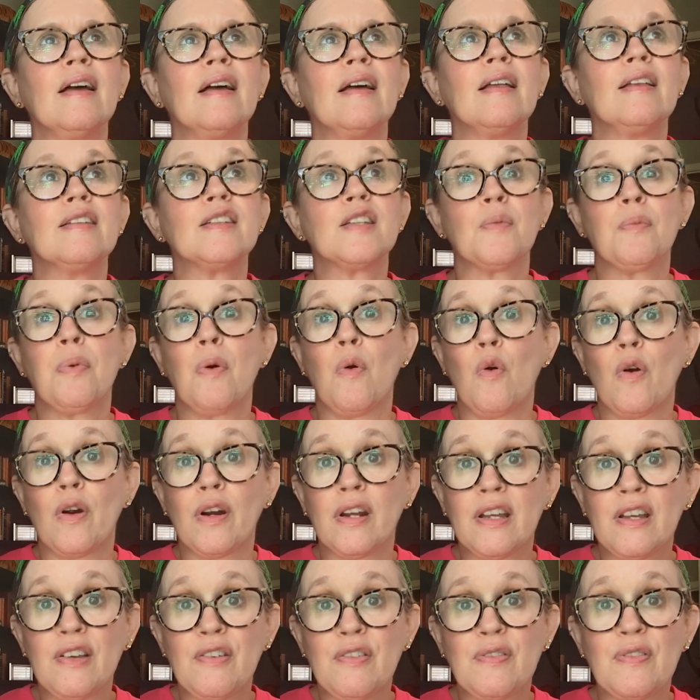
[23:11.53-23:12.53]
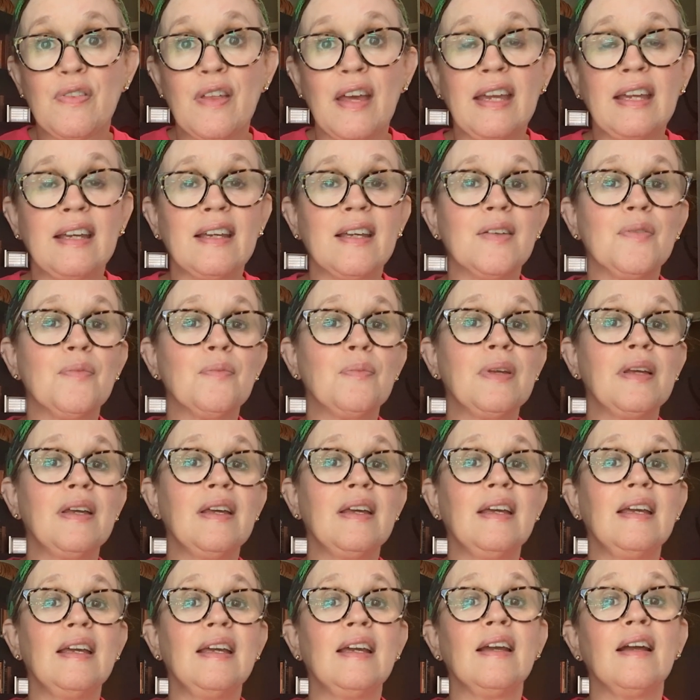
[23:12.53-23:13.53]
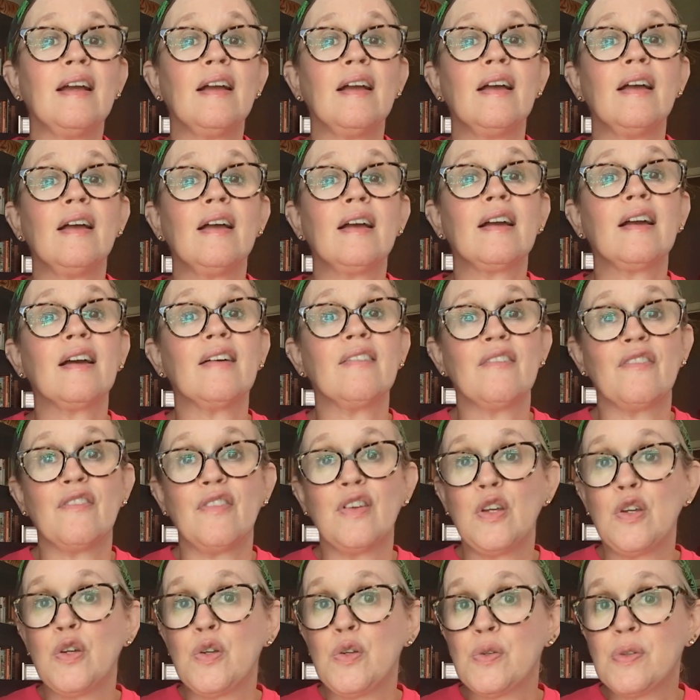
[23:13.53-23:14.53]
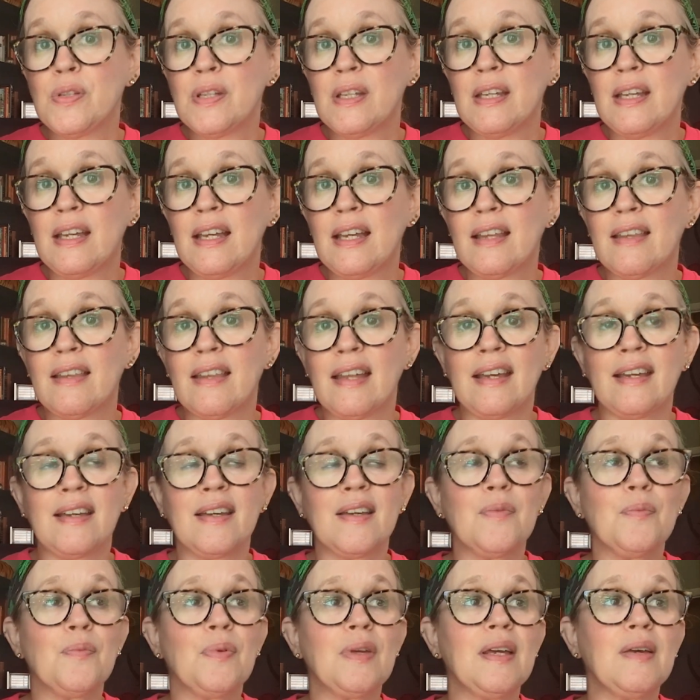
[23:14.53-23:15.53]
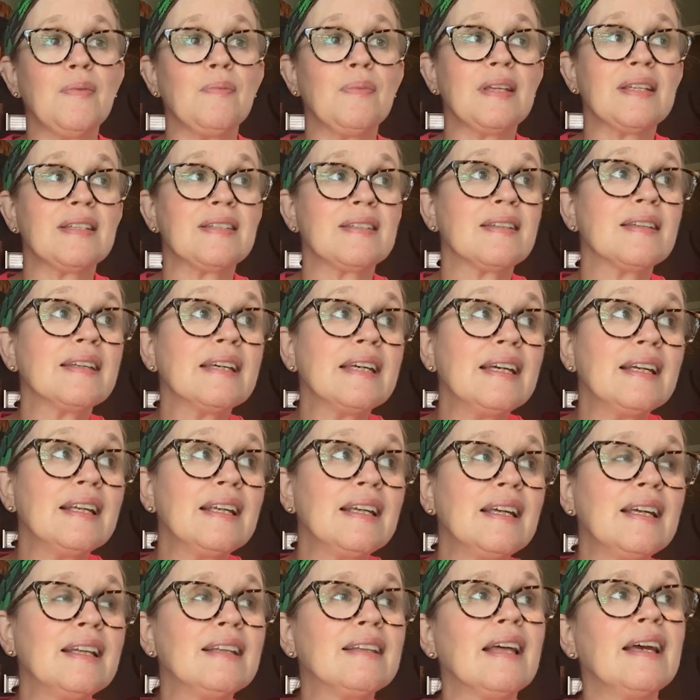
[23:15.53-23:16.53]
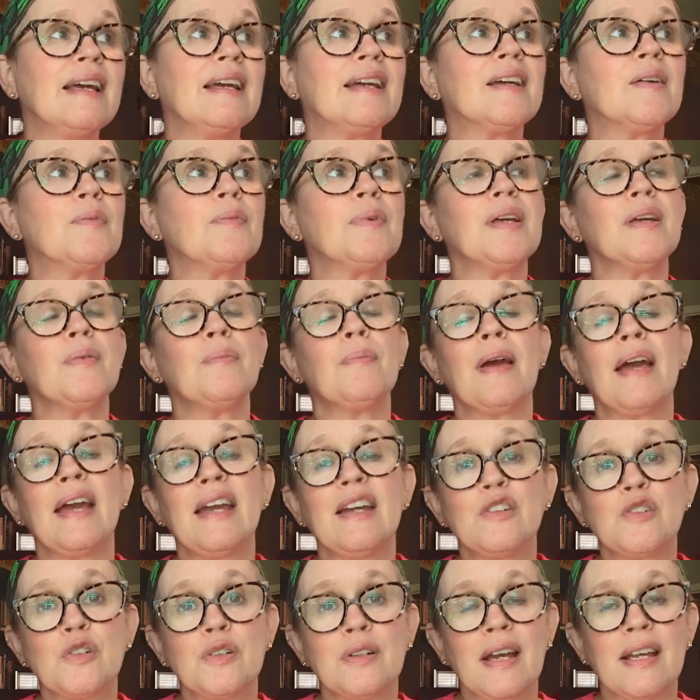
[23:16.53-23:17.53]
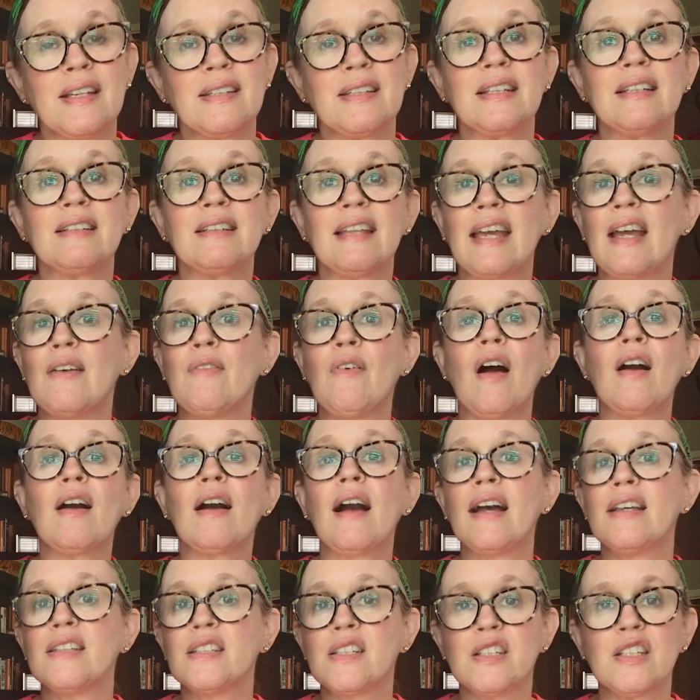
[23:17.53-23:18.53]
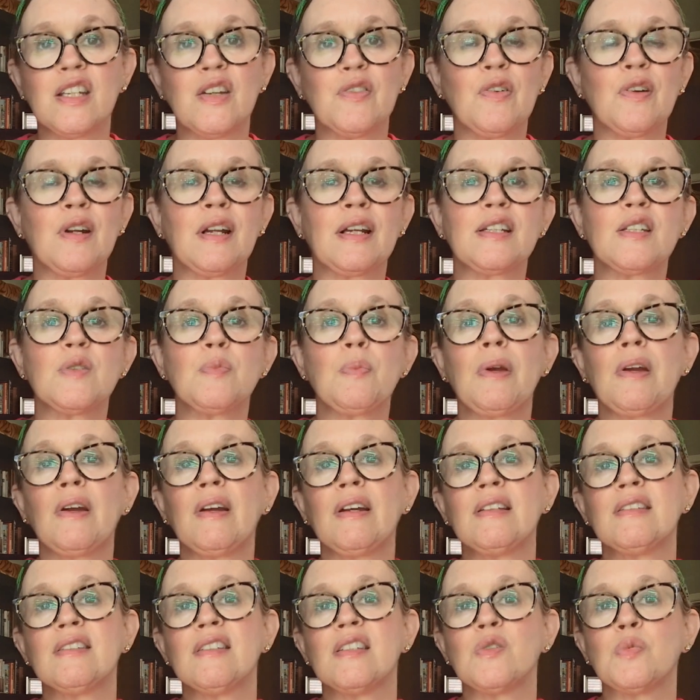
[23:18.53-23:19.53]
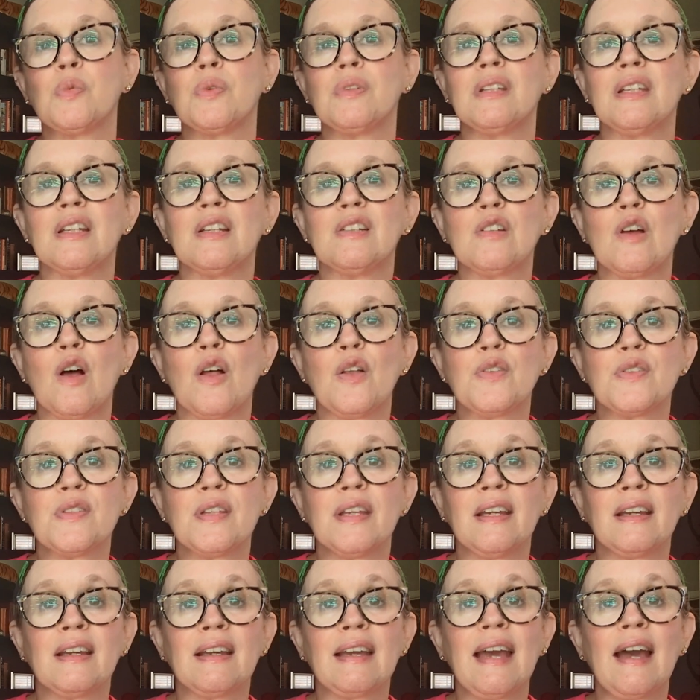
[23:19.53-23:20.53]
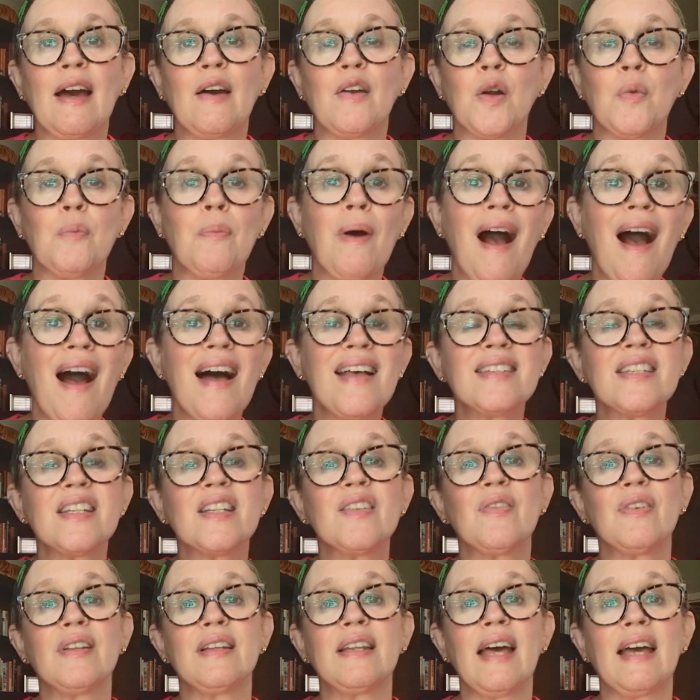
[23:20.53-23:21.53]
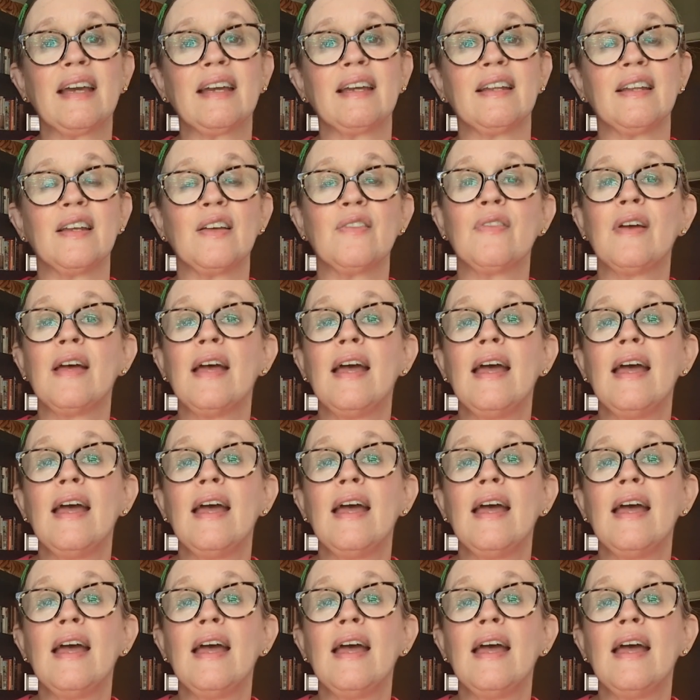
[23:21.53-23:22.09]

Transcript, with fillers: supportive, they can be confusing, they can be misleading, they can be patronizing. They have all kinds of different experiences with the adults they encounter, positive and negative.